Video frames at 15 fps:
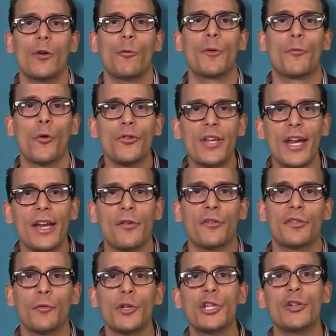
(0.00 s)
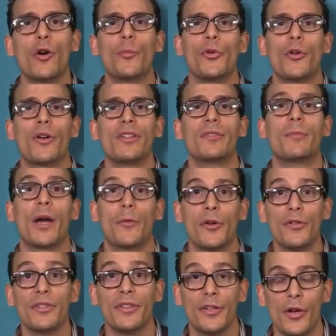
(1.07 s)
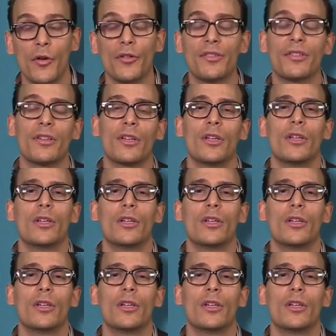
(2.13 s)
when rotating or switching opioids by reducing the dose,